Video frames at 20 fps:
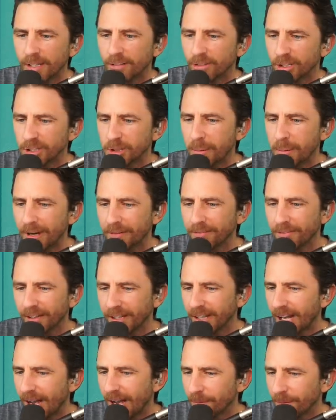
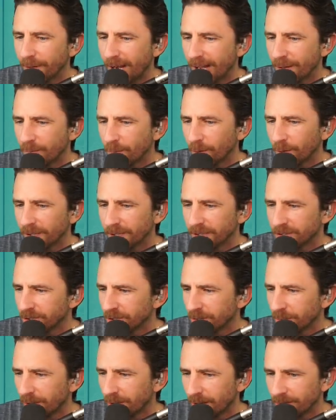Respectfully, I am willing
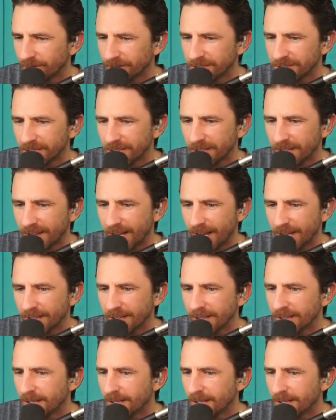to rescind that.